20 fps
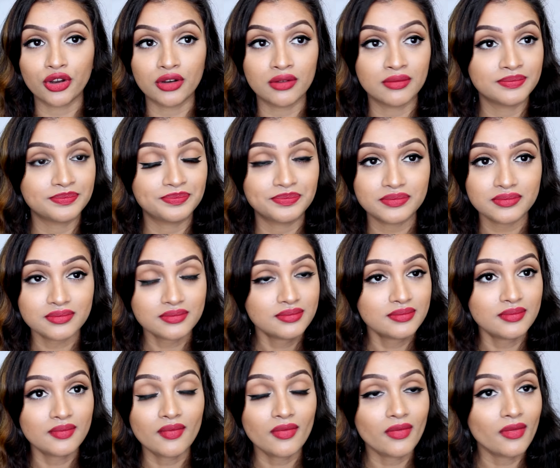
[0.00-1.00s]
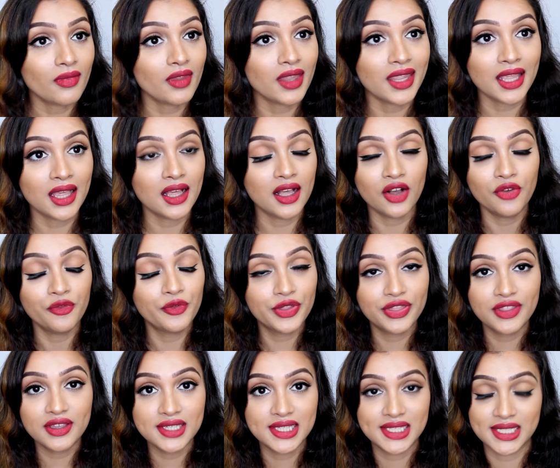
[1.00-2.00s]
on
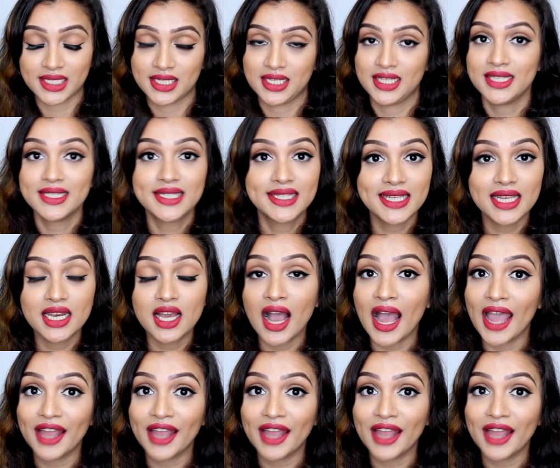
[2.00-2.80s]
with this concealer.